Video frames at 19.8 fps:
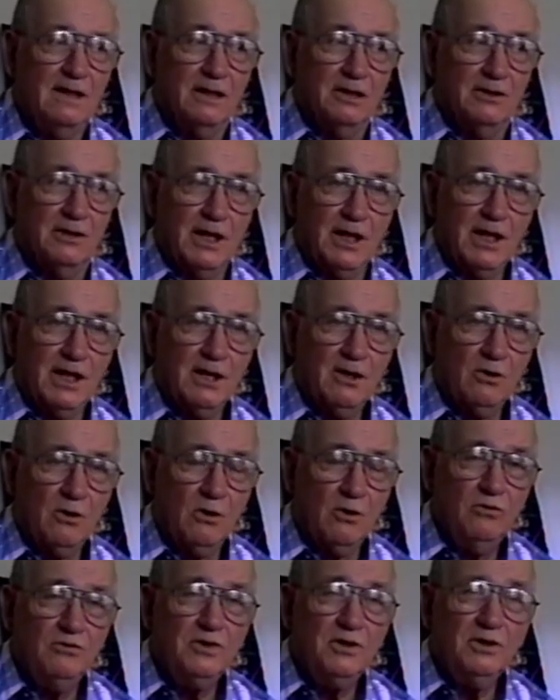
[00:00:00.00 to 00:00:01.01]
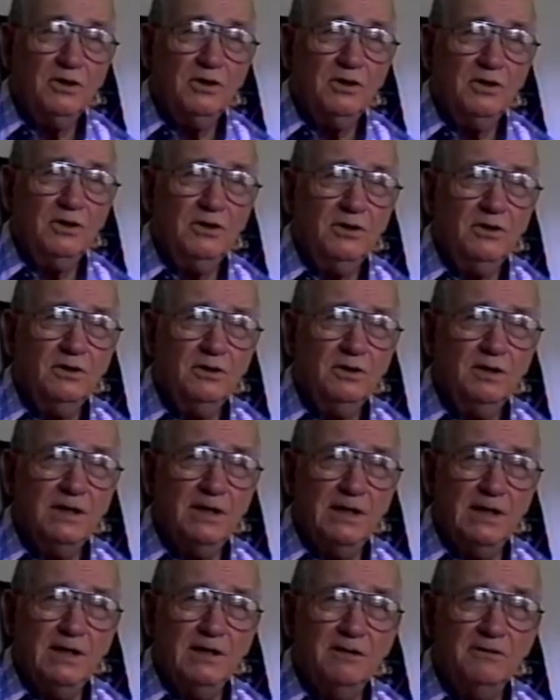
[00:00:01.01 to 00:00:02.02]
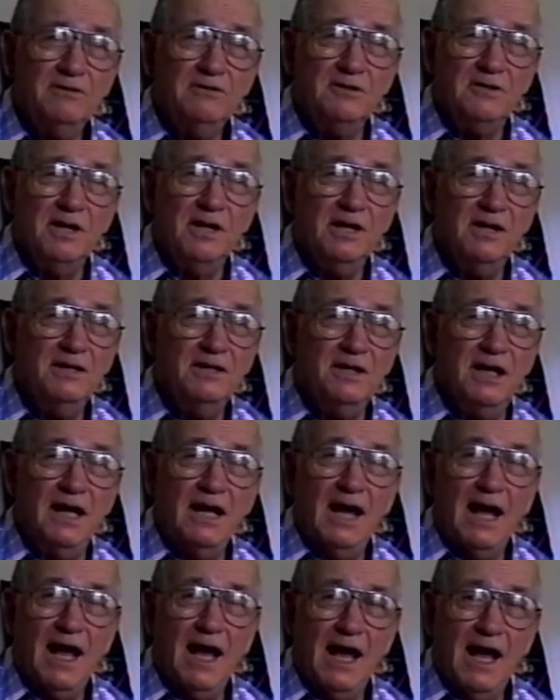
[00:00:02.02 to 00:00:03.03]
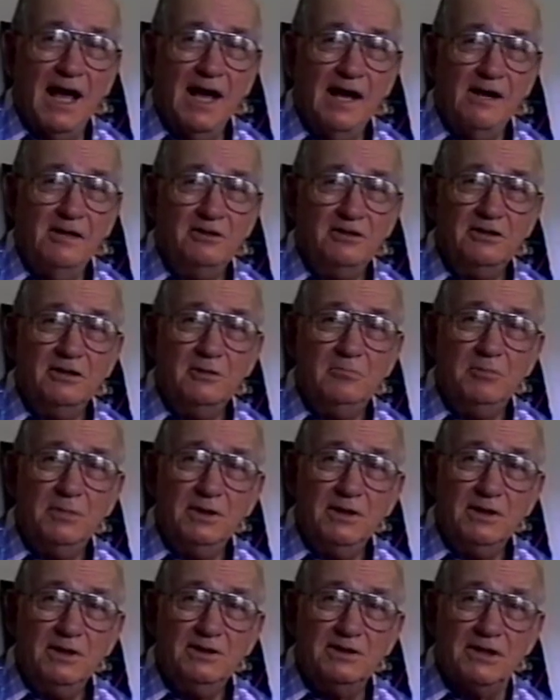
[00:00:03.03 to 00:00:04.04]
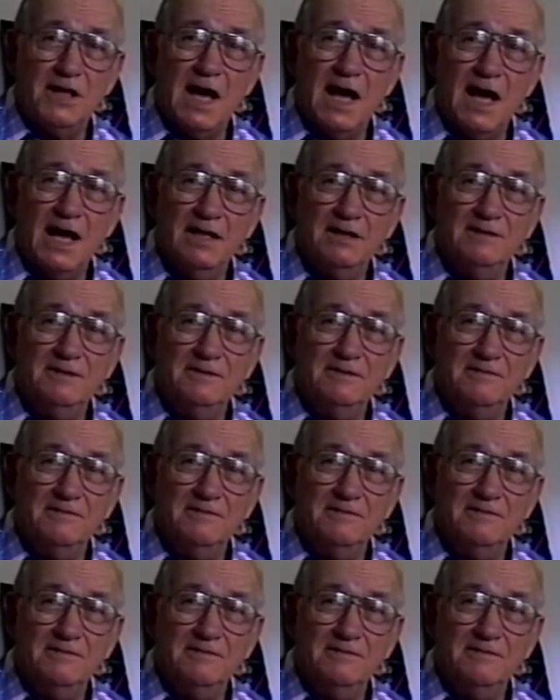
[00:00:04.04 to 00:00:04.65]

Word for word: There over the interstate hangs the big sign.